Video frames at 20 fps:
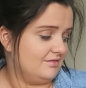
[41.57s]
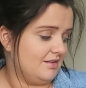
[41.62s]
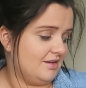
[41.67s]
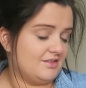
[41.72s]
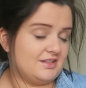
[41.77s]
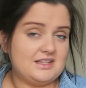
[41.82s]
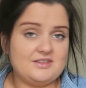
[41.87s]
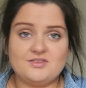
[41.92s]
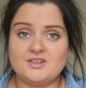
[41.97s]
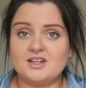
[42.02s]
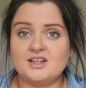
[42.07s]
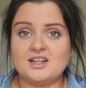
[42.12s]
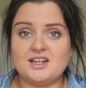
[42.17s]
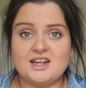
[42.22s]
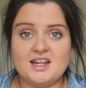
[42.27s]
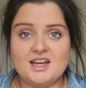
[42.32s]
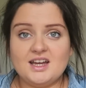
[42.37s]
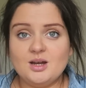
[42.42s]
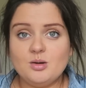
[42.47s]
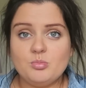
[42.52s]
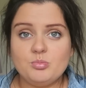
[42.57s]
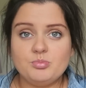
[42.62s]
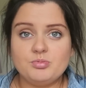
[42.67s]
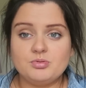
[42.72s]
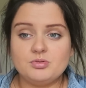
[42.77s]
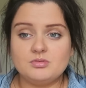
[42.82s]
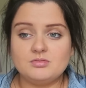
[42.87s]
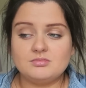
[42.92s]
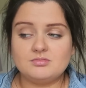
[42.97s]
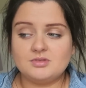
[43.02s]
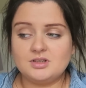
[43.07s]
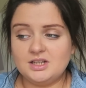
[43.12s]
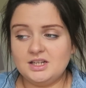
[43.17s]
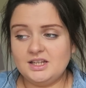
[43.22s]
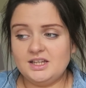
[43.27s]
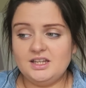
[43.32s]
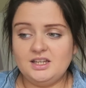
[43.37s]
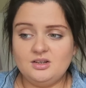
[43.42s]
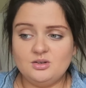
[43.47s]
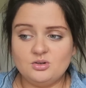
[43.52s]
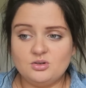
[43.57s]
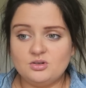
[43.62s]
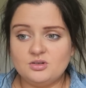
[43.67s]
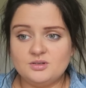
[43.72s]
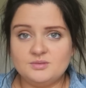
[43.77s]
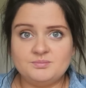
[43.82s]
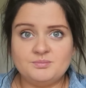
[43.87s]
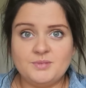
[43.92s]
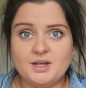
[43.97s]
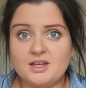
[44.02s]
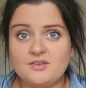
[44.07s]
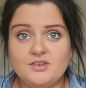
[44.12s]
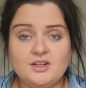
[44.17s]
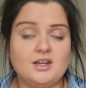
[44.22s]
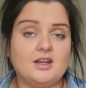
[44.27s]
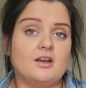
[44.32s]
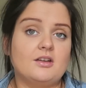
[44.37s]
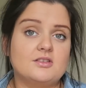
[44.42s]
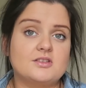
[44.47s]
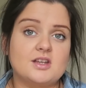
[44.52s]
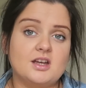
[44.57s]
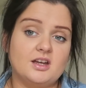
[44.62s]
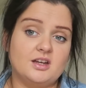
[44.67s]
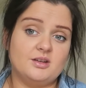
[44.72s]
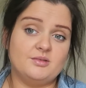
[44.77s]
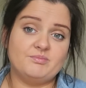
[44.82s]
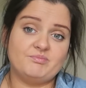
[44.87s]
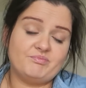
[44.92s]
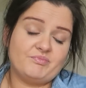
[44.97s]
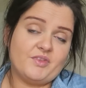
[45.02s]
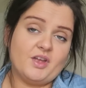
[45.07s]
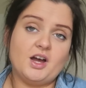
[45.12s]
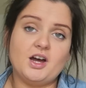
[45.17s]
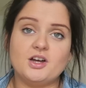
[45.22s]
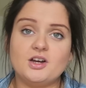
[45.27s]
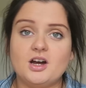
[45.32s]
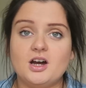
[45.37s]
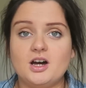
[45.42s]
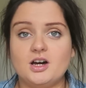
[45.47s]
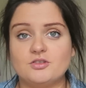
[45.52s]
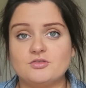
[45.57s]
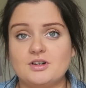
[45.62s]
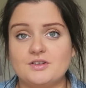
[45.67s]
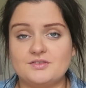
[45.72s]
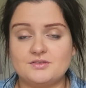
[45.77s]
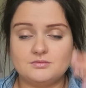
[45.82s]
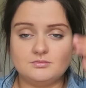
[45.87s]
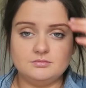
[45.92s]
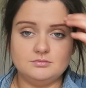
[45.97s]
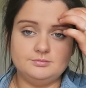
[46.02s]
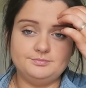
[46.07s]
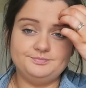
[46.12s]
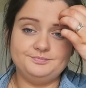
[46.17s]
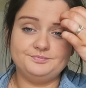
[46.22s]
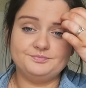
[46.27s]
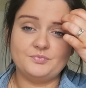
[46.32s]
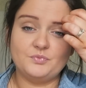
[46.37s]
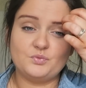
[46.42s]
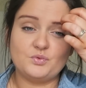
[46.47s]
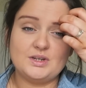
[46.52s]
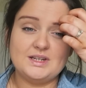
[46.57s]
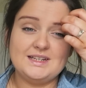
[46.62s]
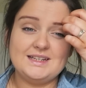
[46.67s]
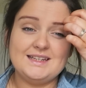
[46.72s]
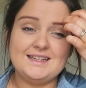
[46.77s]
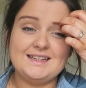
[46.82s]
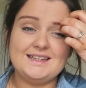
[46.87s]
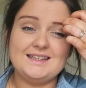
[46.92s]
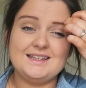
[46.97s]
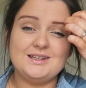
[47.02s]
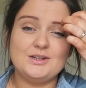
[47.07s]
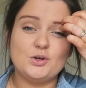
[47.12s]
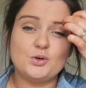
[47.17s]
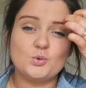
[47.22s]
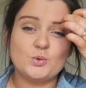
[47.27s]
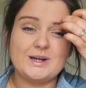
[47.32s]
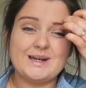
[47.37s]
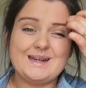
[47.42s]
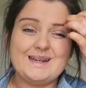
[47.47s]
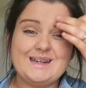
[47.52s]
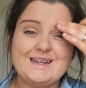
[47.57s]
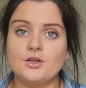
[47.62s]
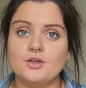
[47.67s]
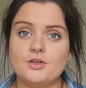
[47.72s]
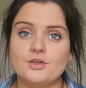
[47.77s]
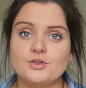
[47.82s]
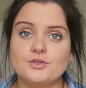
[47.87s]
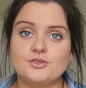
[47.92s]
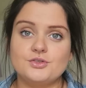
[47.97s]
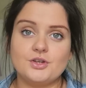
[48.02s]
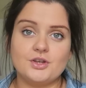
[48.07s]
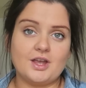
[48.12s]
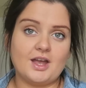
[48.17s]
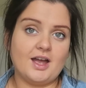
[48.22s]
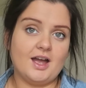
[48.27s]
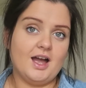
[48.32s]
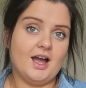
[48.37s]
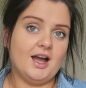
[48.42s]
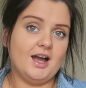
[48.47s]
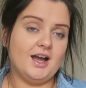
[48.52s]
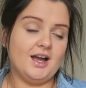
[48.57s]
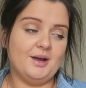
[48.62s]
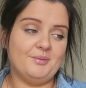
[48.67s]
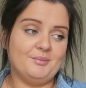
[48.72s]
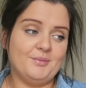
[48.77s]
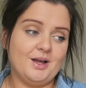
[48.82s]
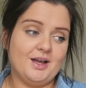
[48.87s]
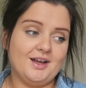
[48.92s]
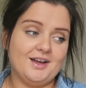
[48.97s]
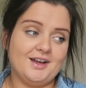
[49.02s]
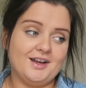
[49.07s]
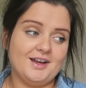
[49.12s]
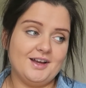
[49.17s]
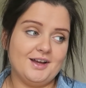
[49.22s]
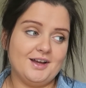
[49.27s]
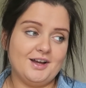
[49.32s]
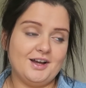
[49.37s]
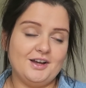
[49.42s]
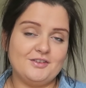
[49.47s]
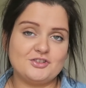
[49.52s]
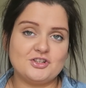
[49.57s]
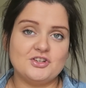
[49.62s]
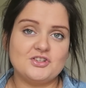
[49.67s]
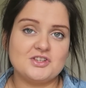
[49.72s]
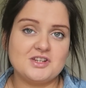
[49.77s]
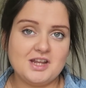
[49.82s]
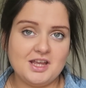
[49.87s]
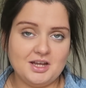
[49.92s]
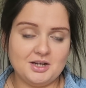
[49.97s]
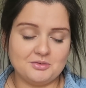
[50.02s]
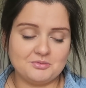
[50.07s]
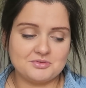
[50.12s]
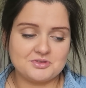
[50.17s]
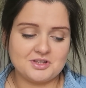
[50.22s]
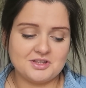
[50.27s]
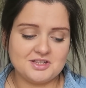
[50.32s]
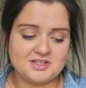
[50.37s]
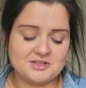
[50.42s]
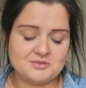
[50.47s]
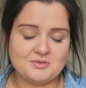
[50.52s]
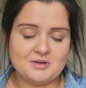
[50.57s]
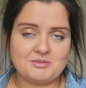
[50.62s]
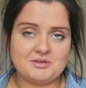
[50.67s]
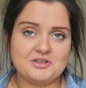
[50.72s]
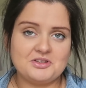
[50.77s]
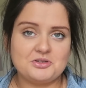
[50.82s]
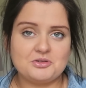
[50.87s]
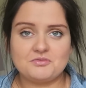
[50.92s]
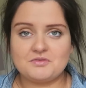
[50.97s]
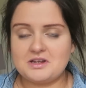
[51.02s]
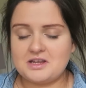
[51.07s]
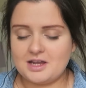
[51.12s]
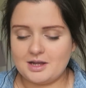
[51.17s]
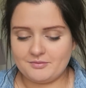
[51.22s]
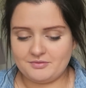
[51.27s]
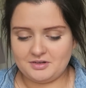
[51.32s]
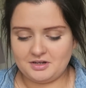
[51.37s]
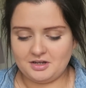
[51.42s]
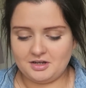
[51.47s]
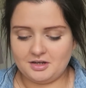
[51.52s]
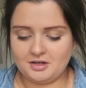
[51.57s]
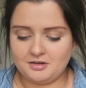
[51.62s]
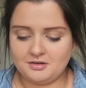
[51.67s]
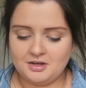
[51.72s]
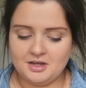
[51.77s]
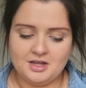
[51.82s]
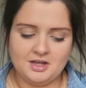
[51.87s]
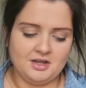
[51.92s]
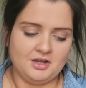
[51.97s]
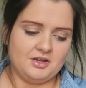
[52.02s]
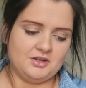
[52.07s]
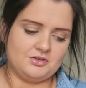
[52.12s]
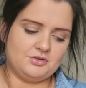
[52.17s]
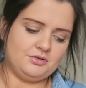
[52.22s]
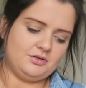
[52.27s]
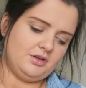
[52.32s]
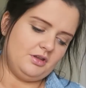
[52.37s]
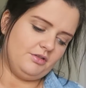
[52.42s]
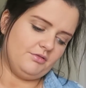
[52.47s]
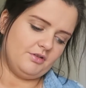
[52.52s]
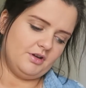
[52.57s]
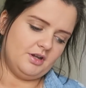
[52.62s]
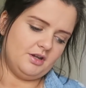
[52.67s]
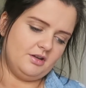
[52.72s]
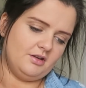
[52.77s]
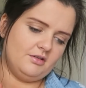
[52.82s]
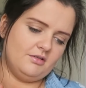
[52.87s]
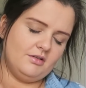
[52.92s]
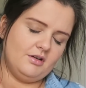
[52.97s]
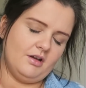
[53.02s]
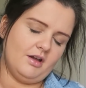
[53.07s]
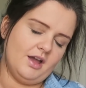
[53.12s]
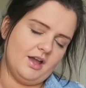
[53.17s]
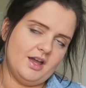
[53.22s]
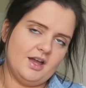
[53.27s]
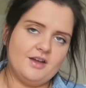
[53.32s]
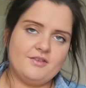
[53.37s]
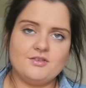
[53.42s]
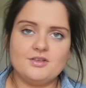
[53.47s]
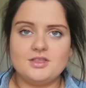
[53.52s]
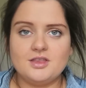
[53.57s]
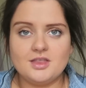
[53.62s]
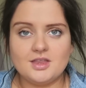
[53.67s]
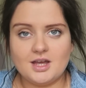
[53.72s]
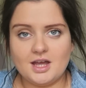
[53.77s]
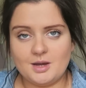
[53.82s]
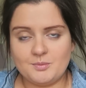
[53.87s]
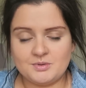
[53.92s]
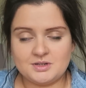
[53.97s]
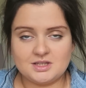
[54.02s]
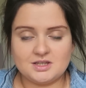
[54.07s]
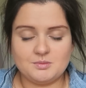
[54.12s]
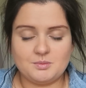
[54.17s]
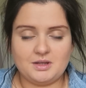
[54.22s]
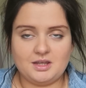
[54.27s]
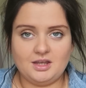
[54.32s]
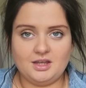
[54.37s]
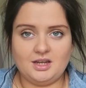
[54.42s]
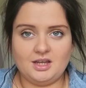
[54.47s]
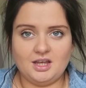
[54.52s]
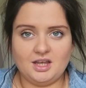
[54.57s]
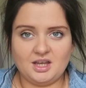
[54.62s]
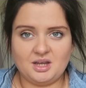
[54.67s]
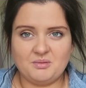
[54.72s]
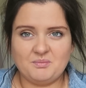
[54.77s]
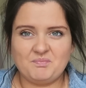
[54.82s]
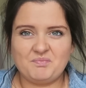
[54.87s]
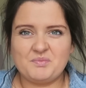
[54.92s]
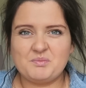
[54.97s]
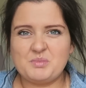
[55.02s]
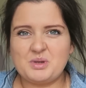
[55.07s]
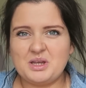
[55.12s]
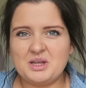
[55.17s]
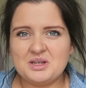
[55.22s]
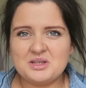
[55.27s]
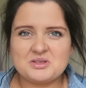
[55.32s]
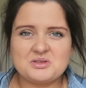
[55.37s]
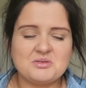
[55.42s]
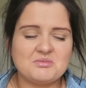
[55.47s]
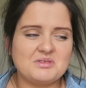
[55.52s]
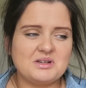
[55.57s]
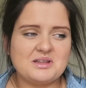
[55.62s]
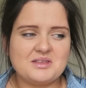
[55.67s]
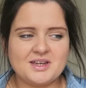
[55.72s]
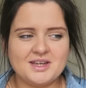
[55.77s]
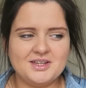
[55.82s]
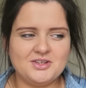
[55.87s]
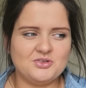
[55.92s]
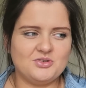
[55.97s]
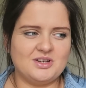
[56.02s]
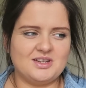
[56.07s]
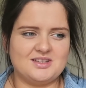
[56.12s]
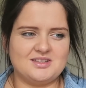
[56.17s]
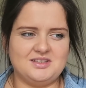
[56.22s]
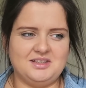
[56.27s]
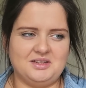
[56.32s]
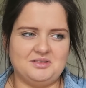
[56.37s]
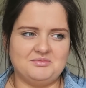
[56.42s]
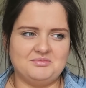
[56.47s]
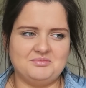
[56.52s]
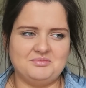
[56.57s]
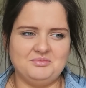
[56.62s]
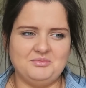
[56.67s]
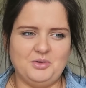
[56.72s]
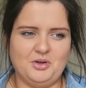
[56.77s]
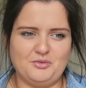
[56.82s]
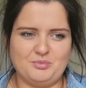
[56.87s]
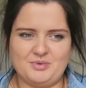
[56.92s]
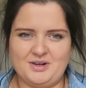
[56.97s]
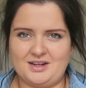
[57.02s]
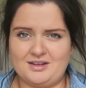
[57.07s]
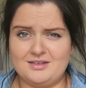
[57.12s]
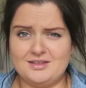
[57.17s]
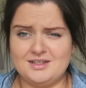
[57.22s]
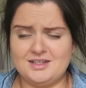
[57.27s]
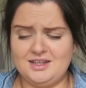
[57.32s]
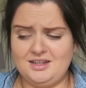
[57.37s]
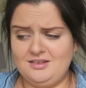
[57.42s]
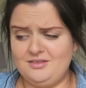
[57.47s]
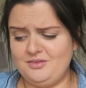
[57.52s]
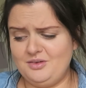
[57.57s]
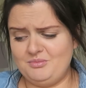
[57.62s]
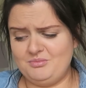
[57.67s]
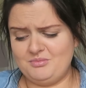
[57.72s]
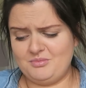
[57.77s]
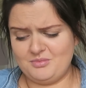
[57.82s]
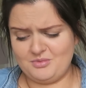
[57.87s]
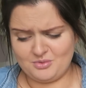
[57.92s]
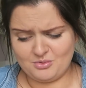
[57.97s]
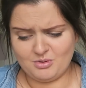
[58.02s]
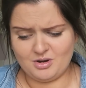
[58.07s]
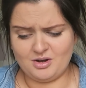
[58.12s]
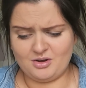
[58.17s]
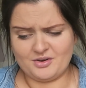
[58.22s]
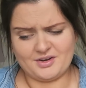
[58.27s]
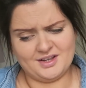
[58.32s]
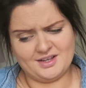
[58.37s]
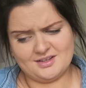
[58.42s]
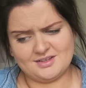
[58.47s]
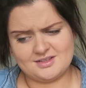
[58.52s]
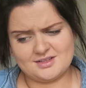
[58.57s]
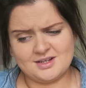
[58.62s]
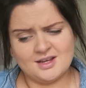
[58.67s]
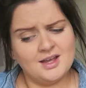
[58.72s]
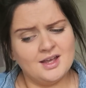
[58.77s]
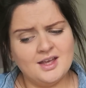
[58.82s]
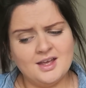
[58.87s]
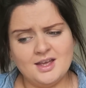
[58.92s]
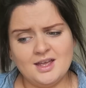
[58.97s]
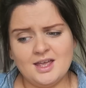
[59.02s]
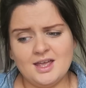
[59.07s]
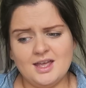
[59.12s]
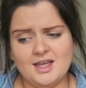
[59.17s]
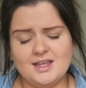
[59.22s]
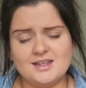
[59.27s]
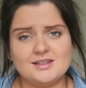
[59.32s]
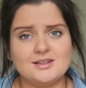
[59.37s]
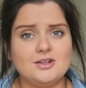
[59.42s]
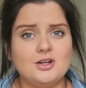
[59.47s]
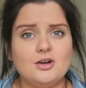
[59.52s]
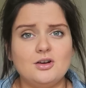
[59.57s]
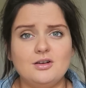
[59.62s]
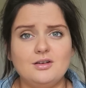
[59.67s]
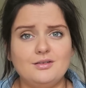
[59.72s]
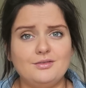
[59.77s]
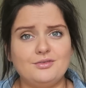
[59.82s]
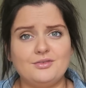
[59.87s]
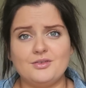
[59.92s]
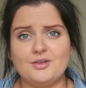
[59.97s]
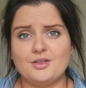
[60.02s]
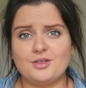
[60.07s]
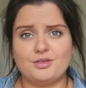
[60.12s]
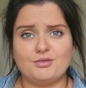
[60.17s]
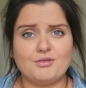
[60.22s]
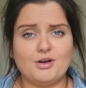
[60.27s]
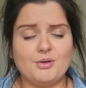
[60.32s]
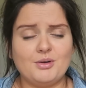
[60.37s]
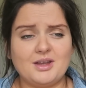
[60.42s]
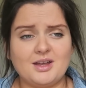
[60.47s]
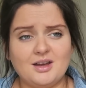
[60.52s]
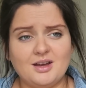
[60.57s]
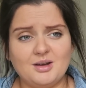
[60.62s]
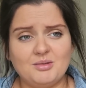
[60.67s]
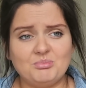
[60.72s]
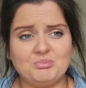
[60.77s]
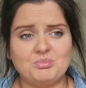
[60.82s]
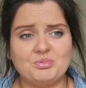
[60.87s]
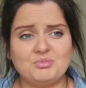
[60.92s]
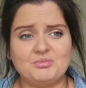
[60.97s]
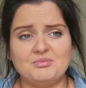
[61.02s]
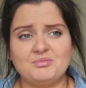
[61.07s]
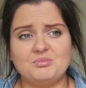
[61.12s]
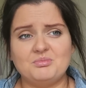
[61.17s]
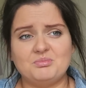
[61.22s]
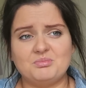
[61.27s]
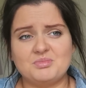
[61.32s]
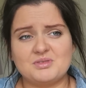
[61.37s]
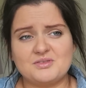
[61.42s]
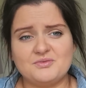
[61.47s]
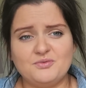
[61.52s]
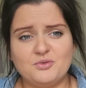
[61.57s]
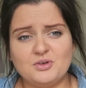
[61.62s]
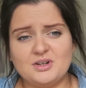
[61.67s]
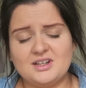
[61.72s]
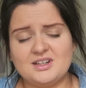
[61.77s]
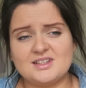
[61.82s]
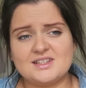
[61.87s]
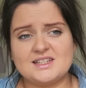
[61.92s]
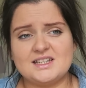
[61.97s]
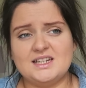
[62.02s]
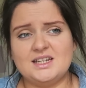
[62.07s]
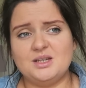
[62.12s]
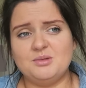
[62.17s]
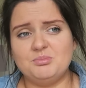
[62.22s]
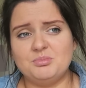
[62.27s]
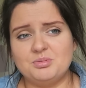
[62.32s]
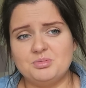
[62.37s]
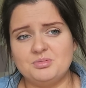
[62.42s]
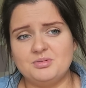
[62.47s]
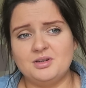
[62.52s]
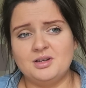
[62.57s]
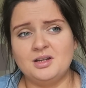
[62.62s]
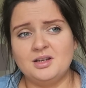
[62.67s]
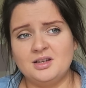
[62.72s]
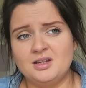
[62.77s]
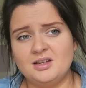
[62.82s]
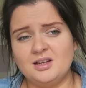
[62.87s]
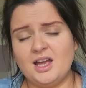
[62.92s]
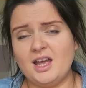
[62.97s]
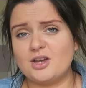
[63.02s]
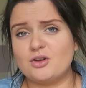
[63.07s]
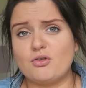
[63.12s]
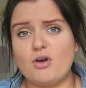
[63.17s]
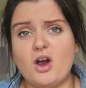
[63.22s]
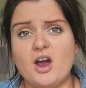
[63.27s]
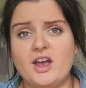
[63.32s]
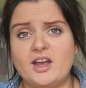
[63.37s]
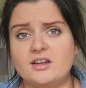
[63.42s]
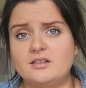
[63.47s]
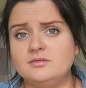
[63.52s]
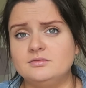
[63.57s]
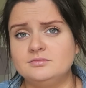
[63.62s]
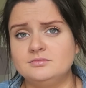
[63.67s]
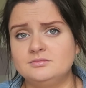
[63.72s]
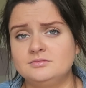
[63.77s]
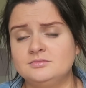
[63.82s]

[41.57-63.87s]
I was either gonna nap, clean or make a video. So I'd rather, really, Laurie? So yeah, I've chosen now. So this is why I'm gonna do a recap video, talk you through everything that happened at the beginning. Beginning's not really that interesting of pregnancy, if I'm quite honest. It's a lot of throwing up, falling asleep and crying.